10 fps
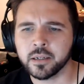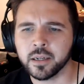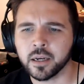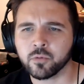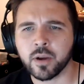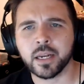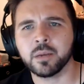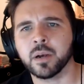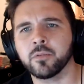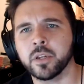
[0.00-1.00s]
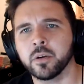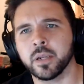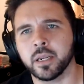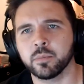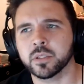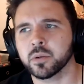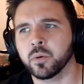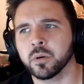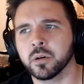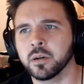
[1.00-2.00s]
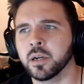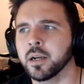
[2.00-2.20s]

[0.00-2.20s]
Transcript: writing about video games or